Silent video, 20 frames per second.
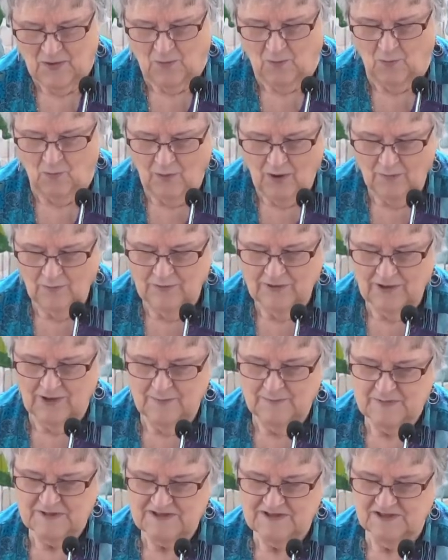What would
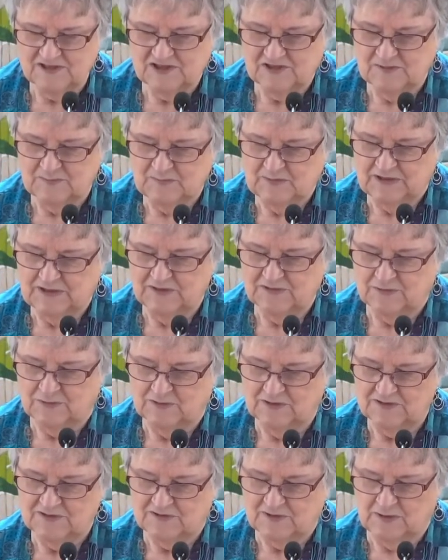our position be
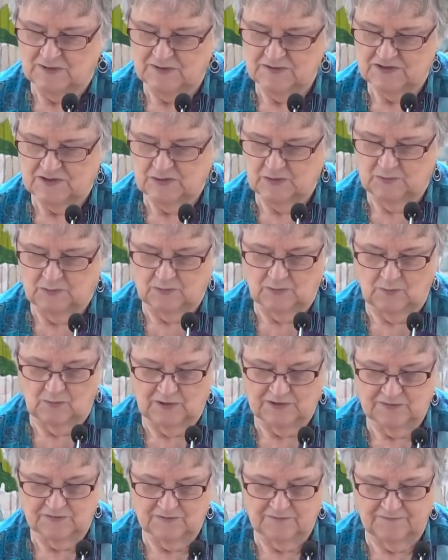towards those who will
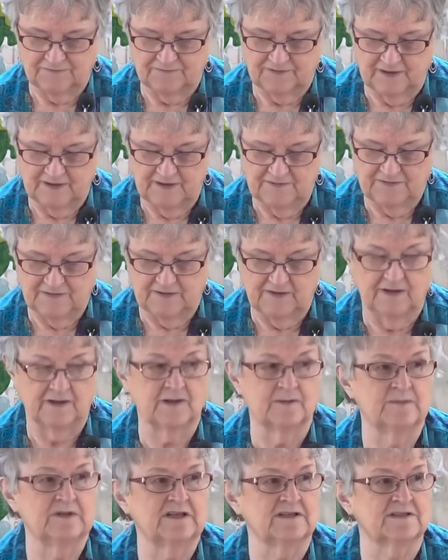want to fight the
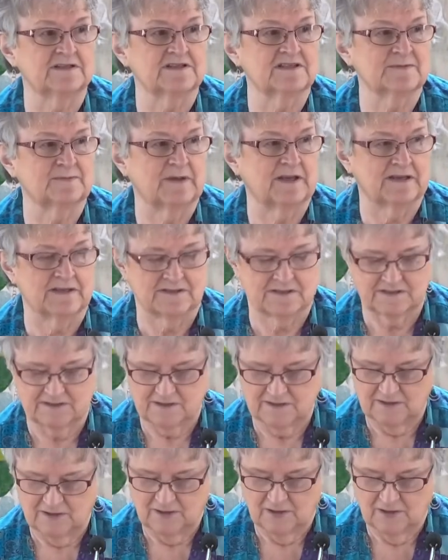enemy in space?